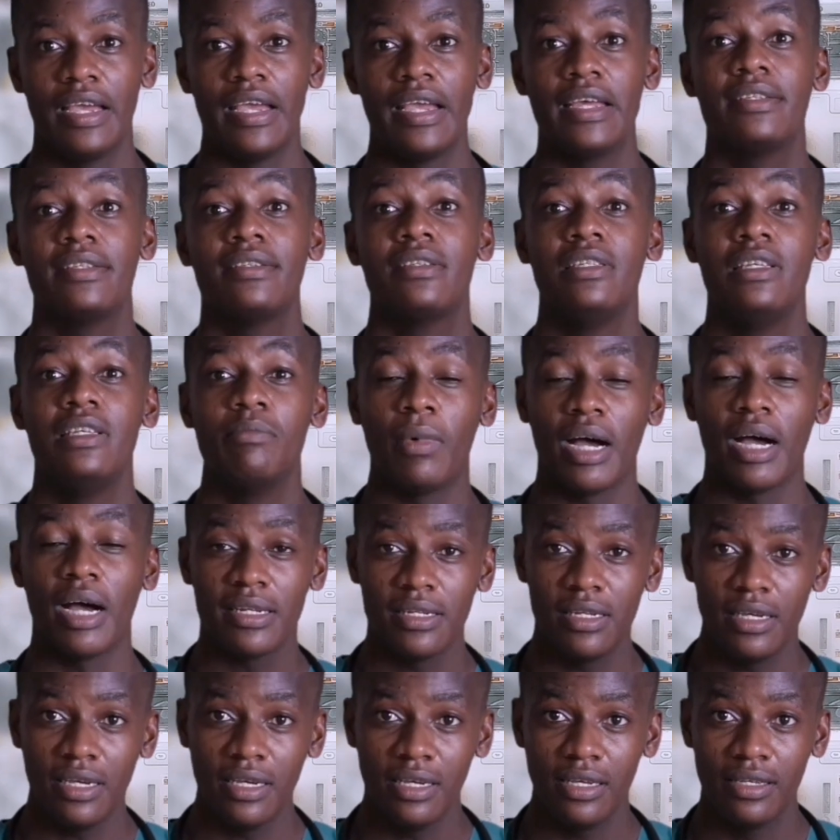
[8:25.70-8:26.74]
it's
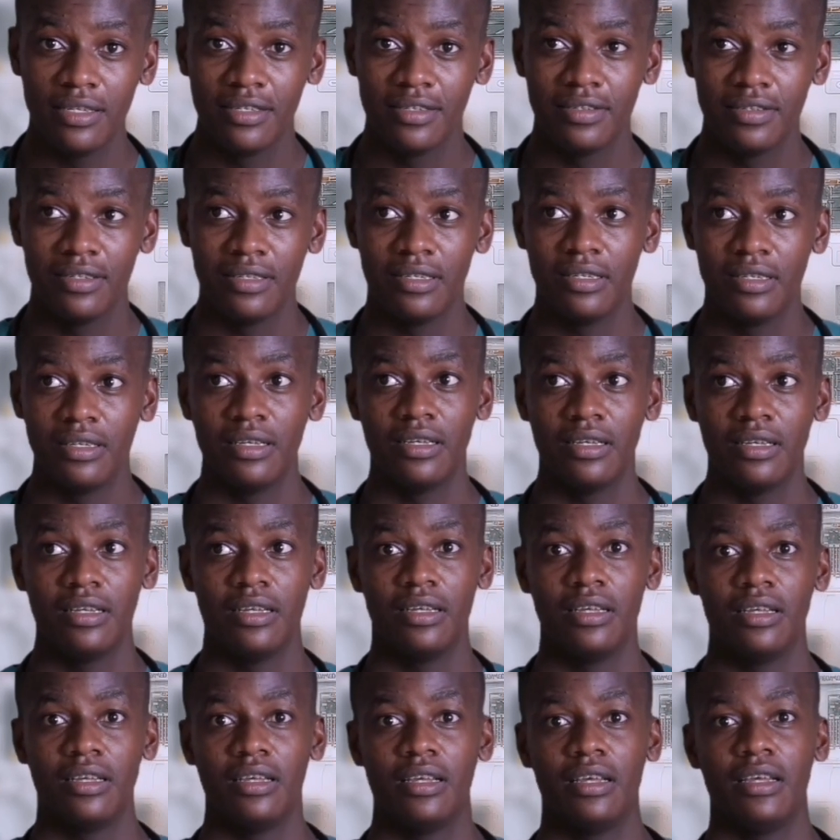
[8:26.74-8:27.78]
demanding,
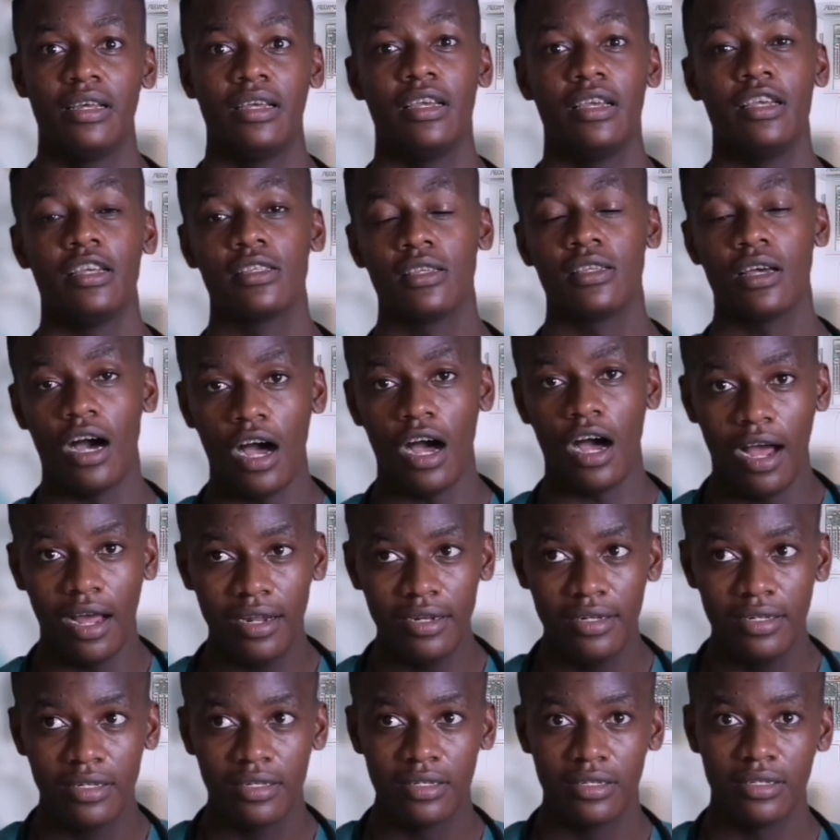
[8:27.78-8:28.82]
it's
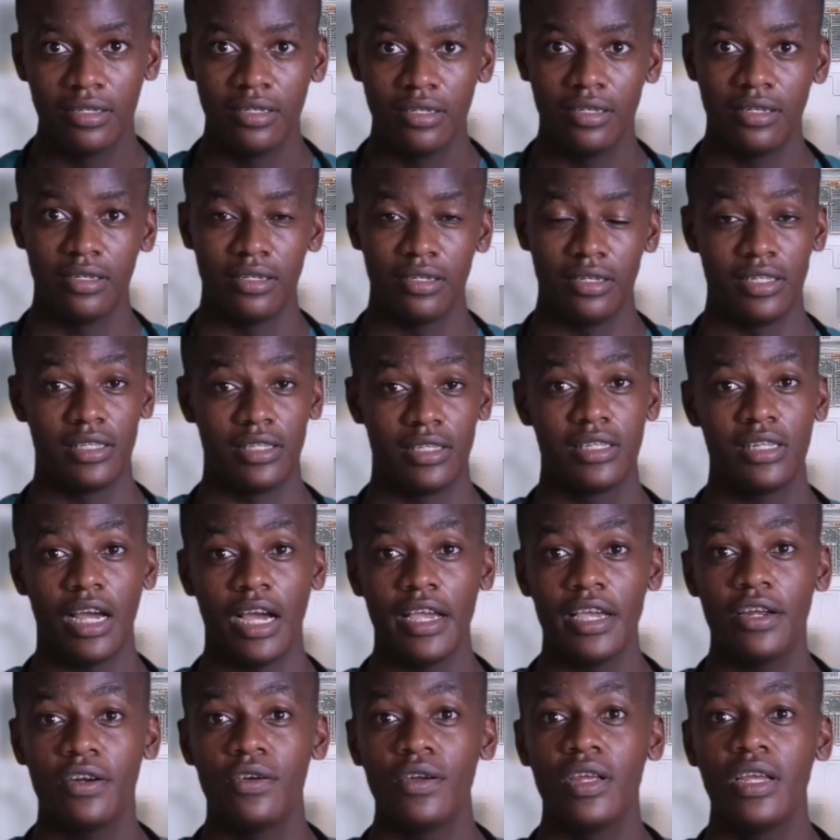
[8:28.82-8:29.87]
hard, it's
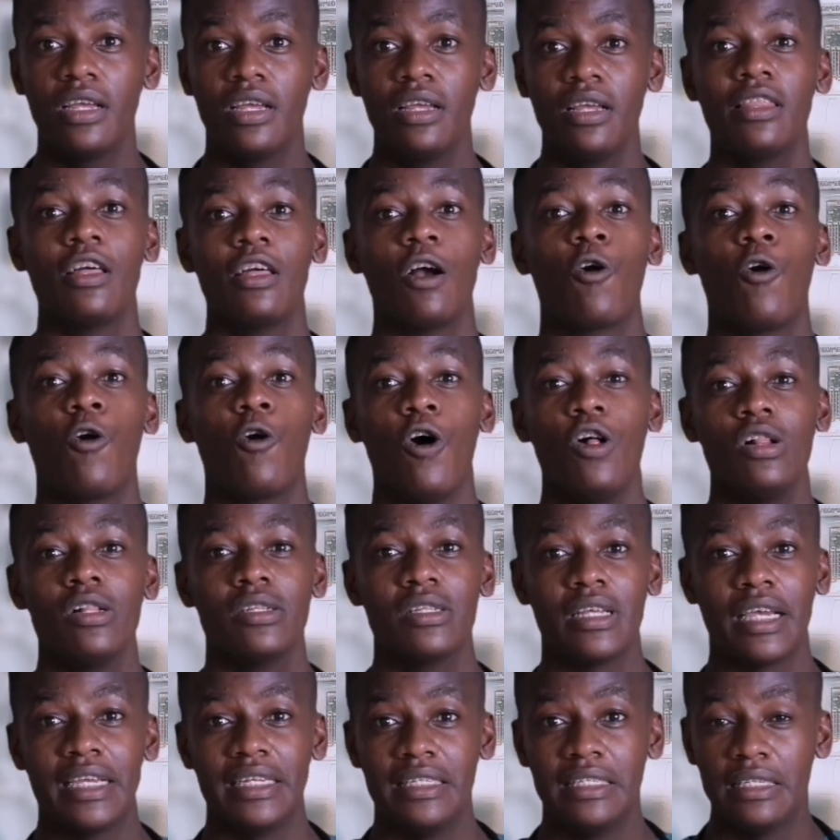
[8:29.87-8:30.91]
tiring, the
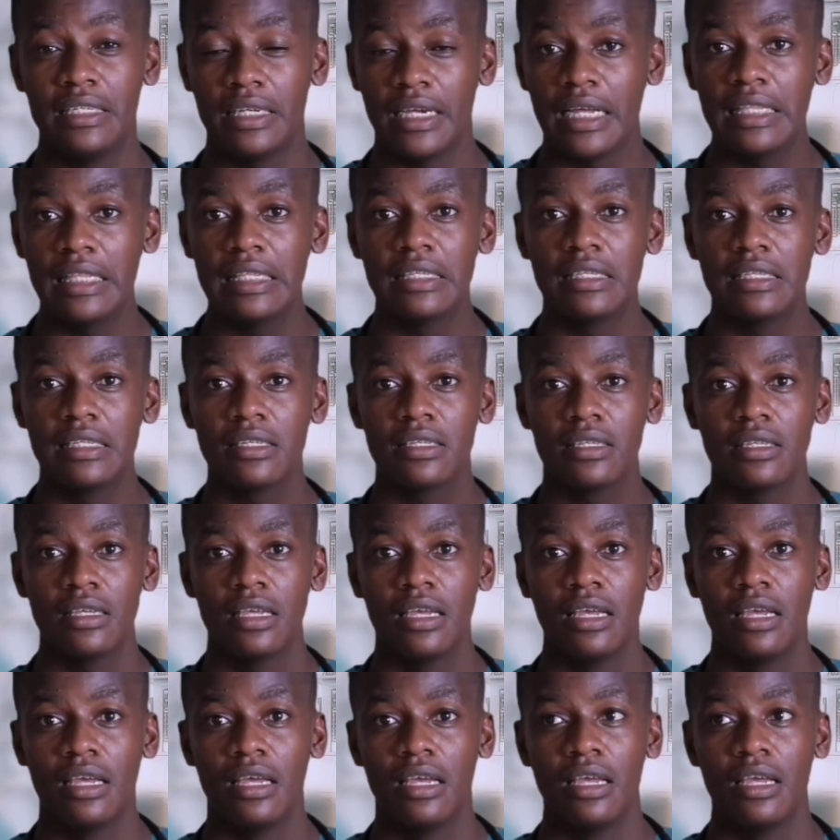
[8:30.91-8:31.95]
calls are intense.
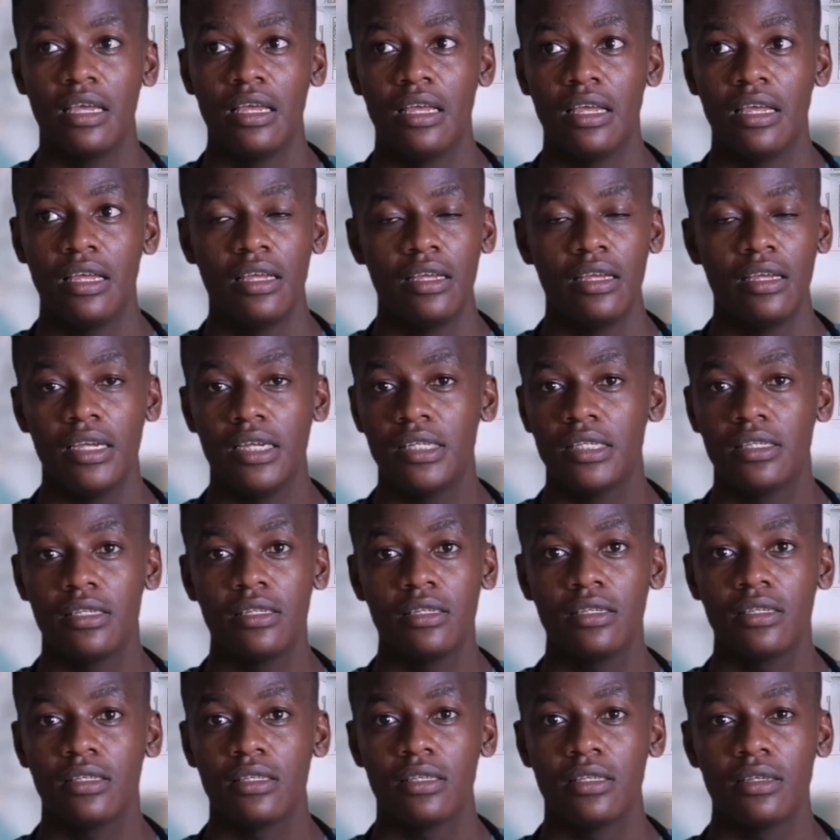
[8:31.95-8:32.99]
It's
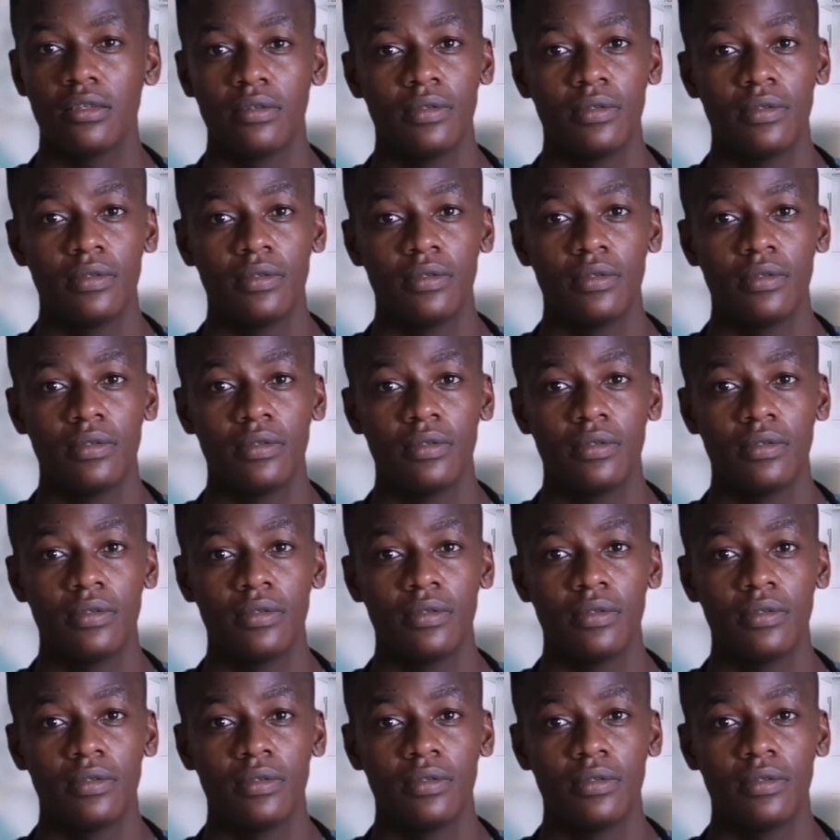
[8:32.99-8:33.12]
just,